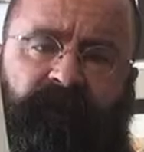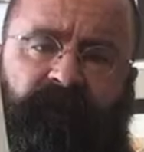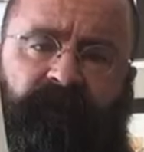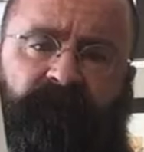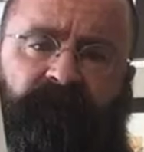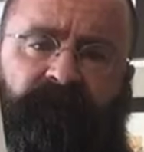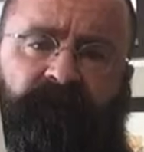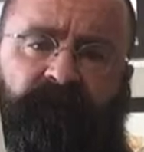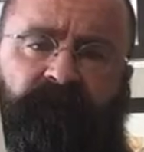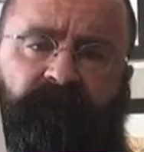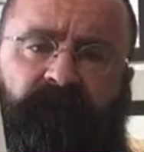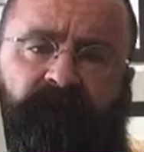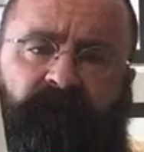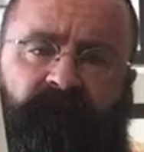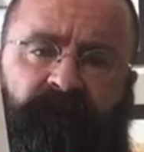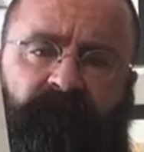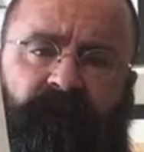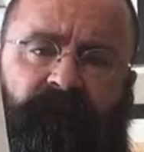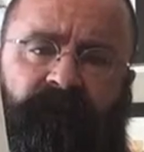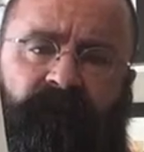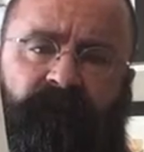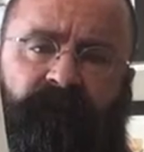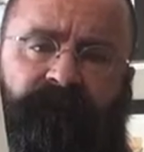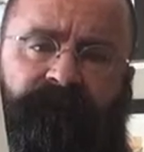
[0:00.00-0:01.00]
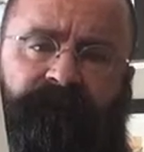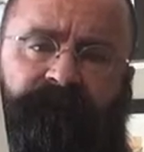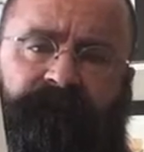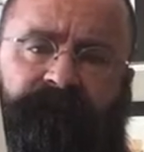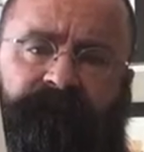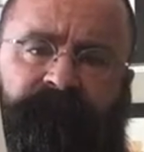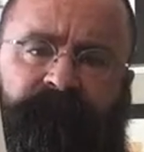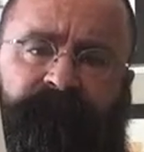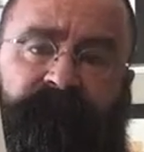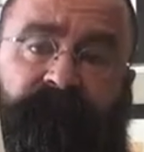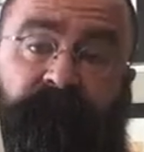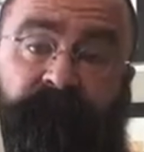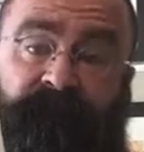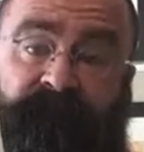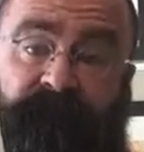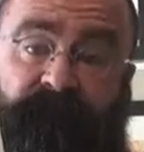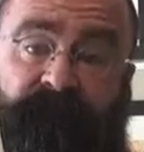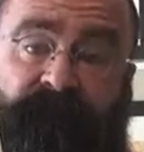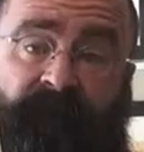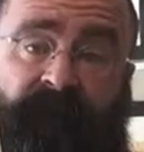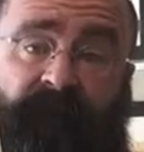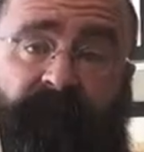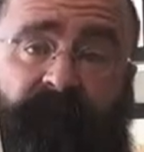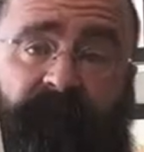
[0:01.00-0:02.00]
and
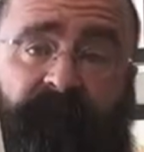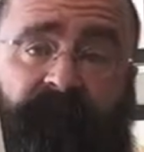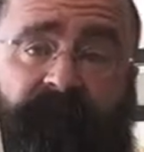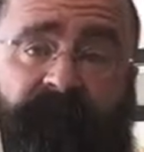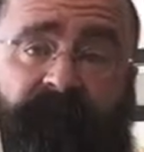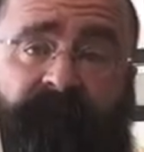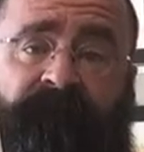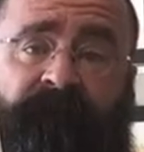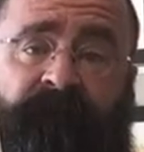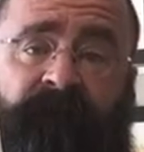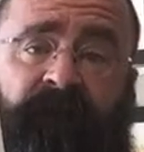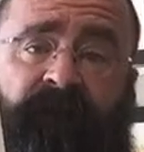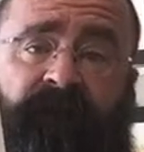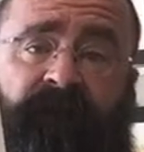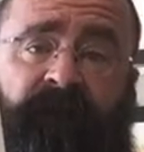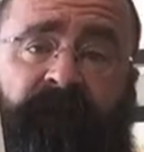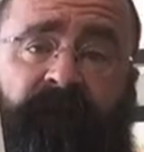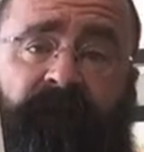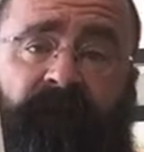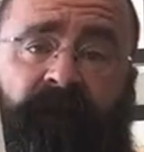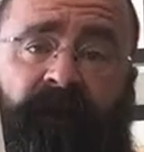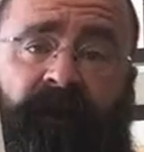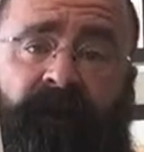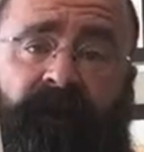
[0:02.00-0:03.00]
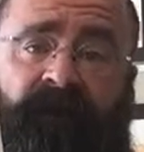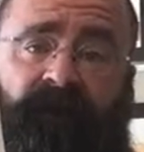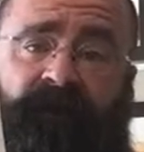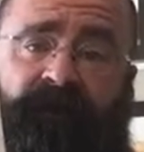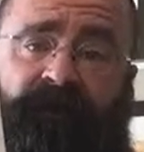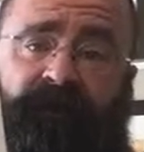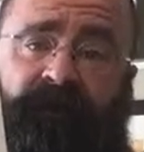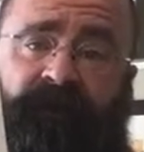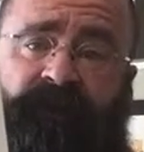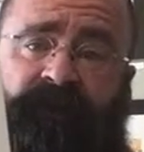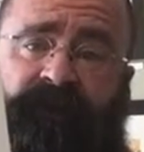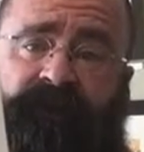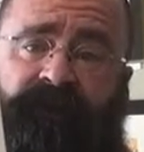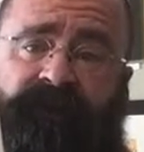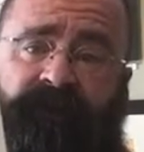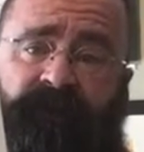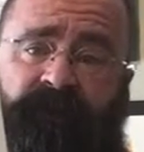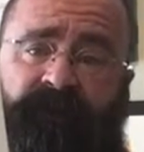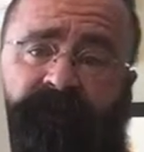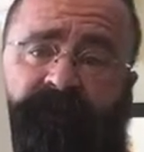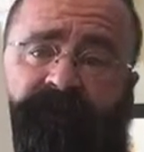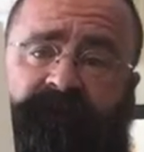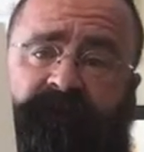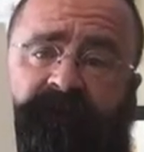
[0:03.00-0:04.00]
subject matter. But so
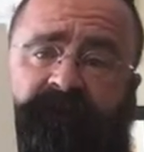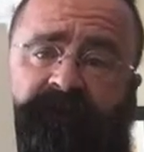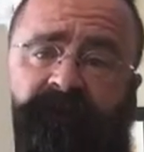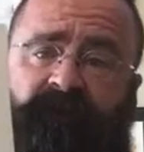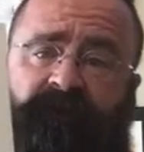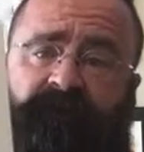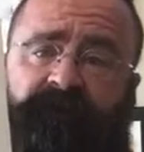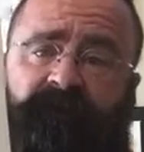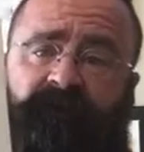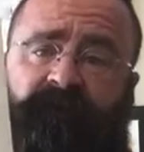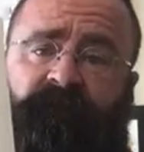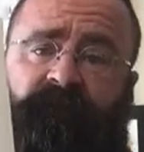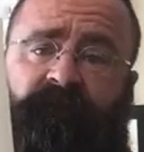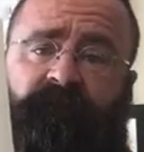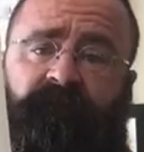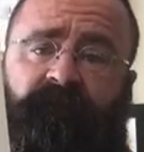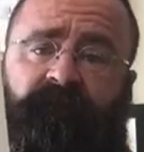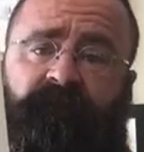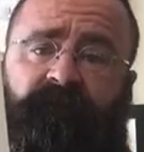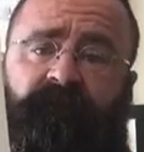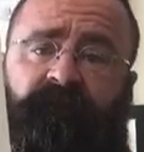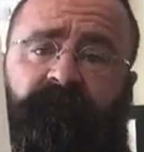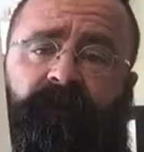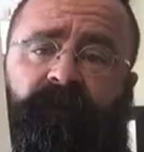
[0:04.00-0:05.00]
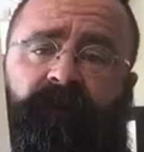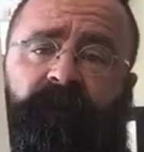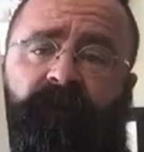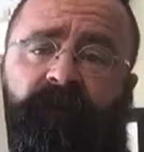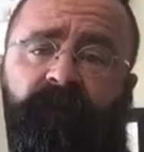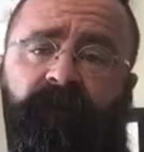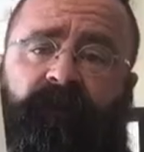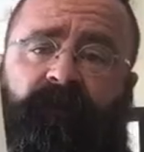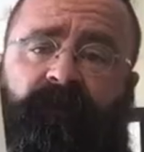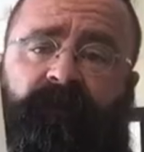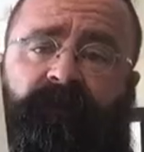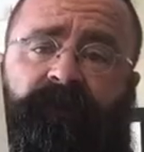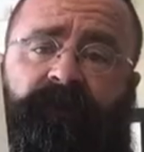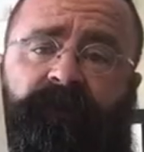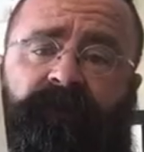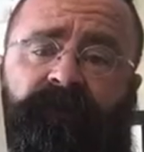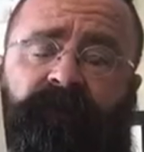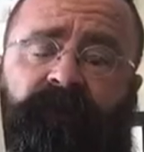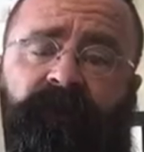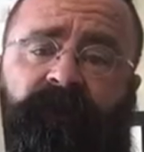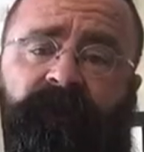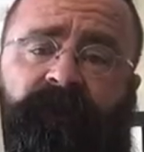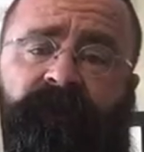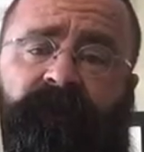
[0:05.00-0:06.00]
these are different
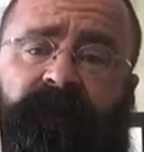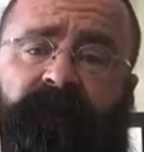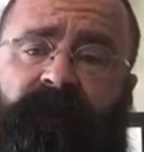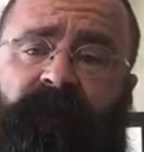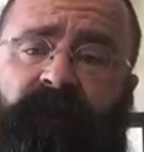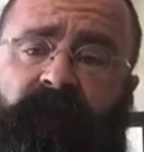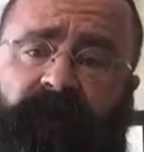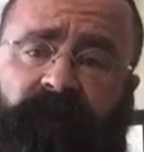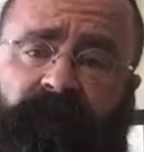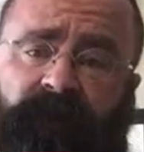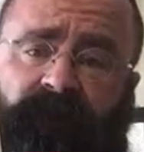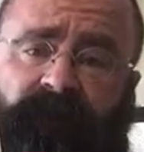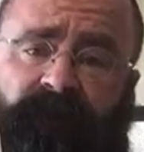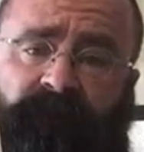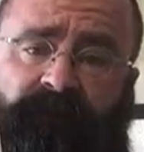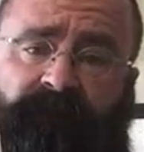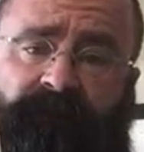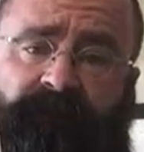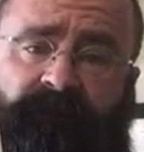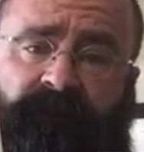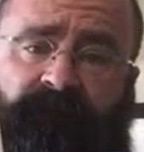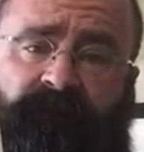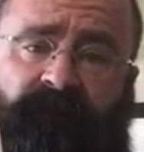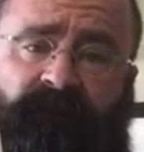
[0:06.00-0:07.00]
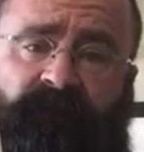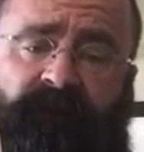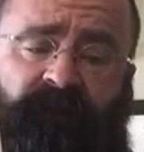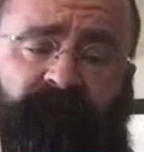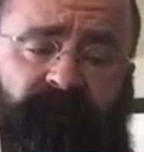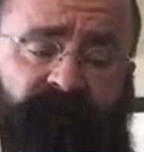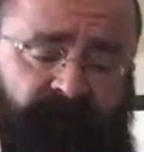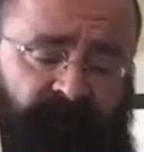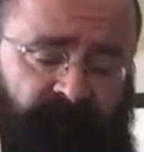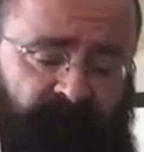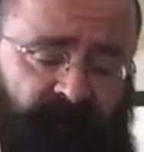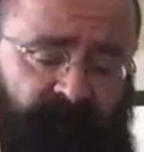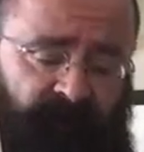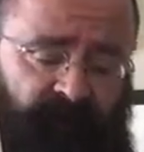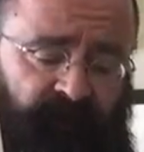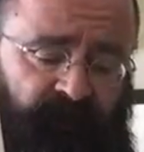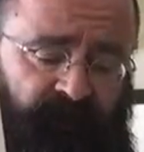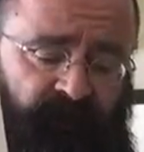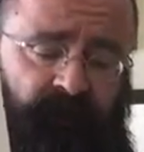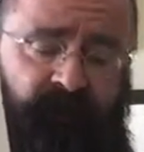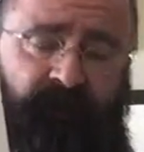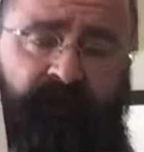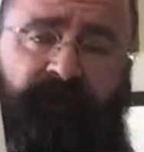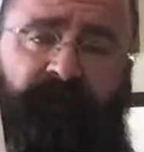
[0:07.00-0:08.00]
colors,
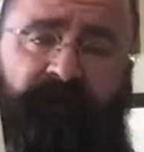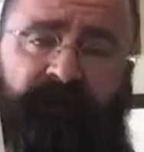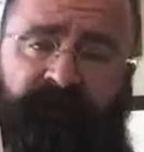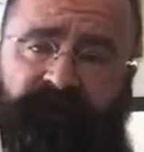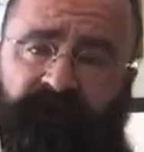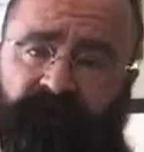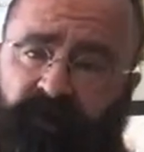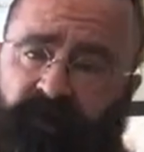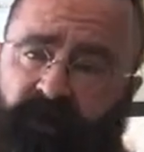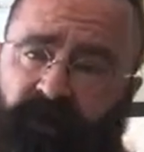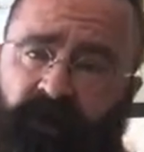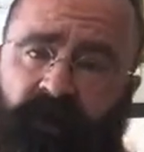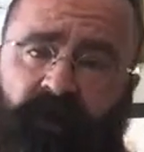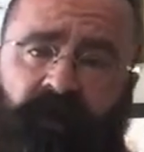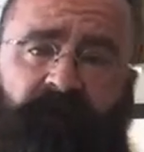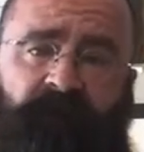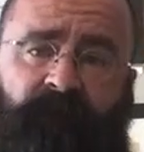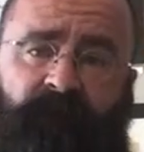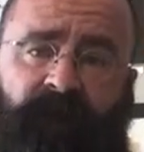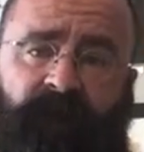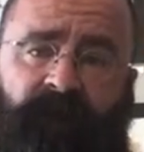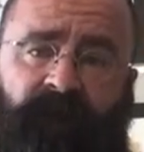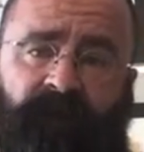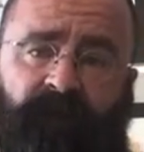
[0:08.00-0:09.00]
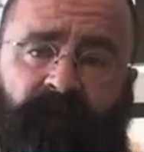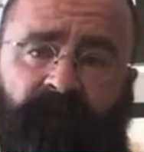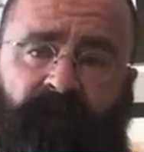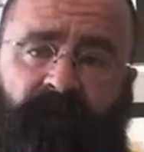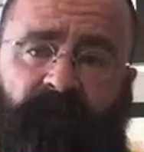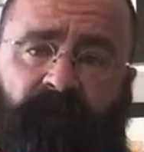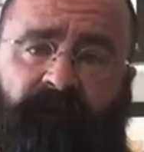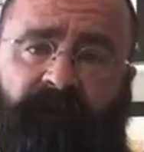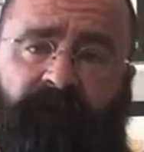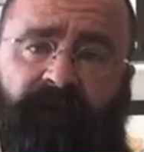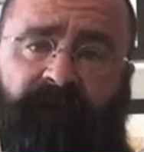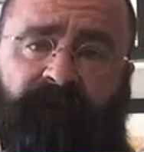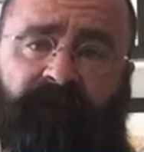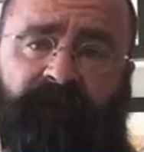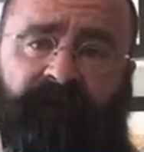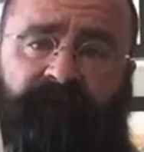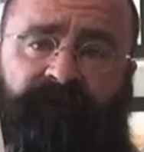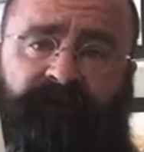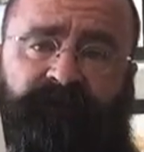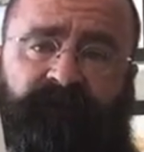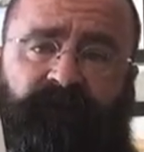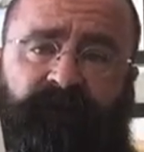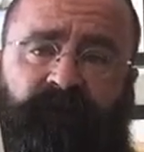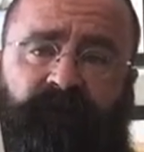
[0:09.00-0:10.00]
but they're all
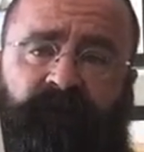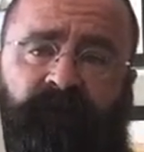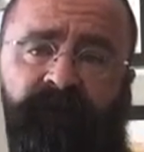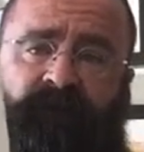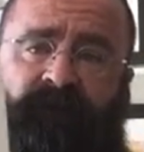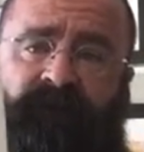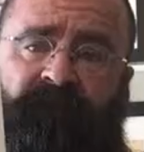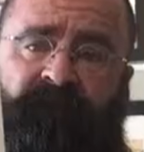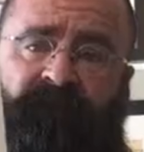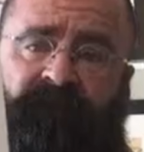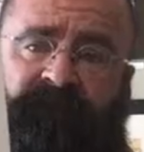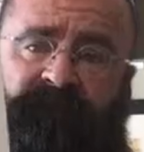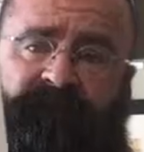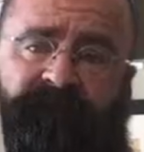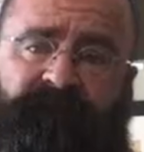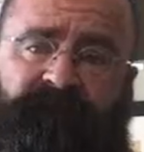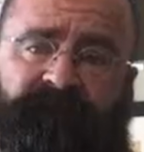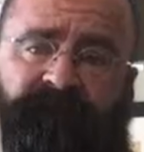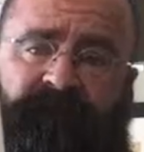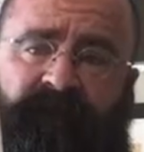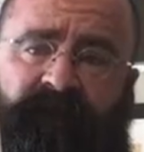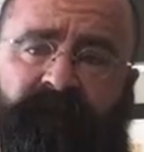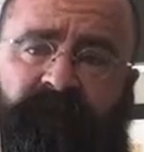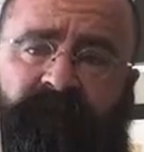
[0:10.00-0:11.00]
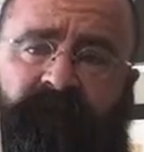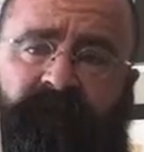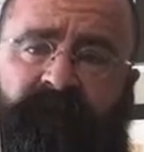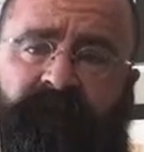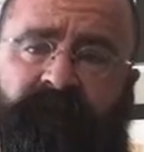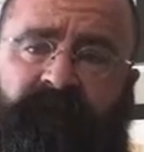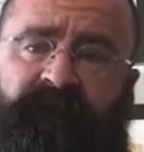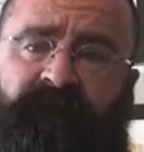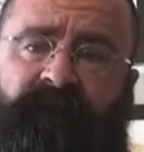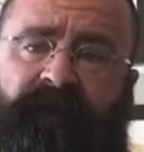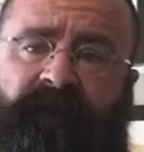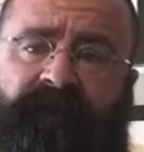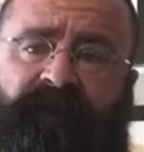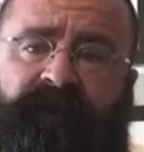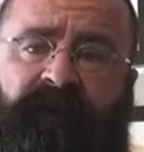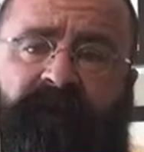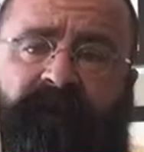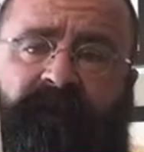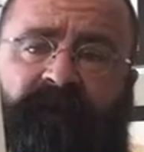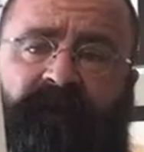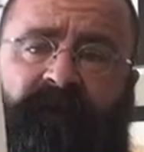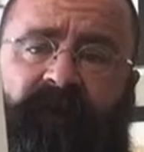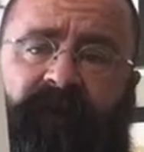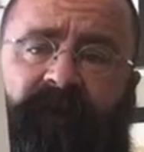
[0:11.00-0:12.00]
monochromatic. So this is a
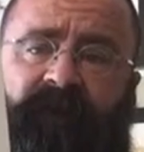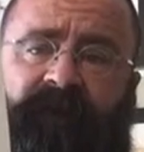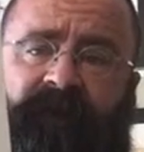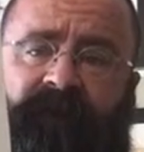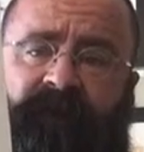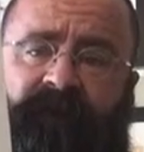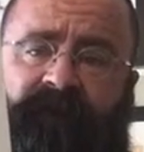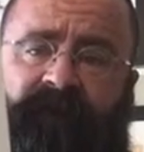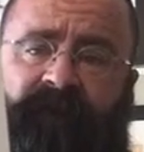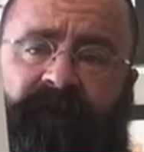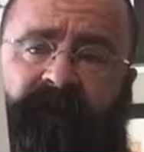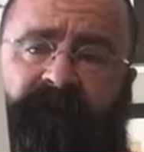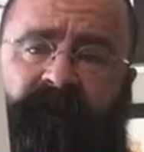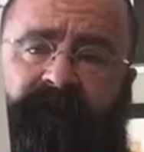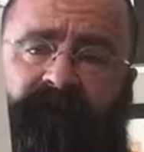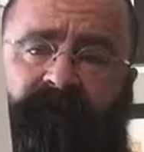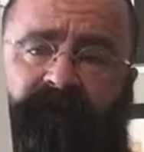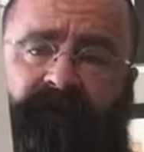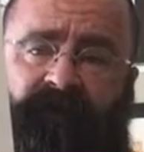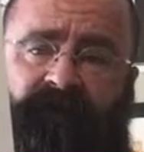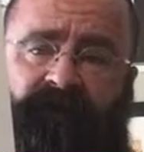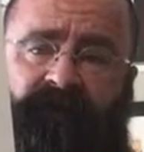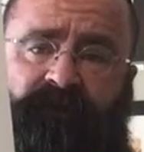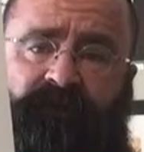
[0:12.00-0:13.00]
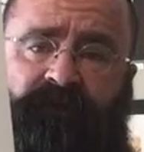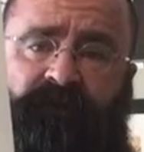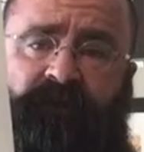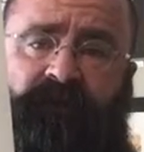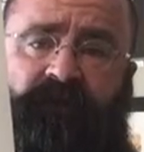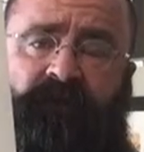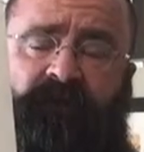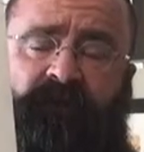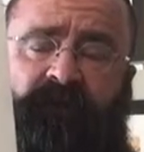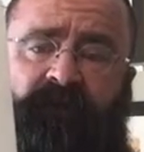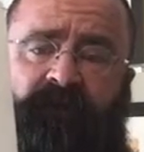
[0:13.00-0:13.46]
hematite violet that I used,